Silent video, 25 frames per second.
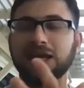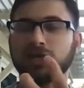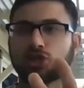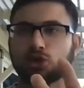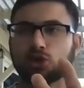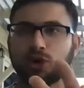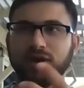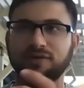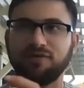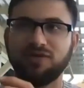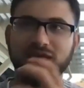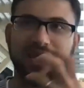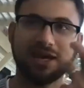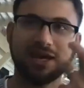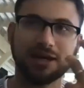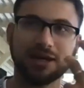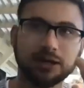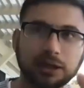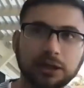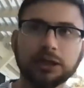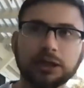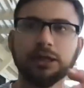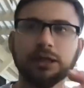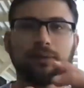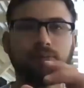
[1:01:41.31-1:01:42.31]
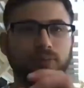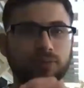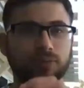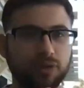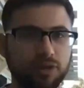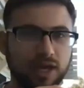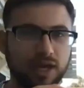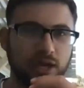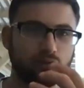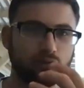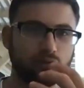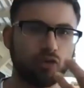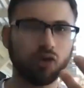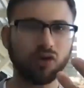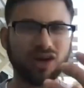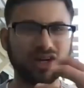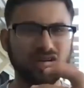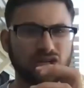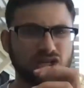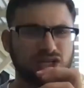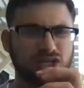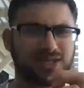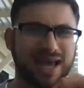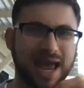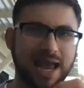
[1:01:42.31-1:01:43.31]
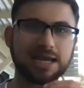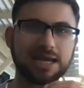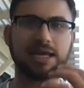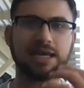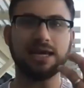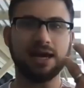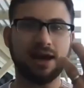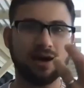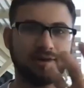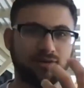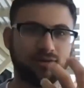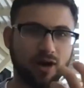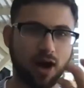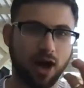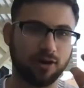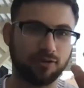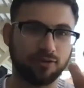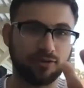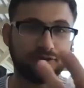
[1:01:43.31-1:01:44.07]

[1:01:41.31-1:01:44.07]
sort of the religious psyche of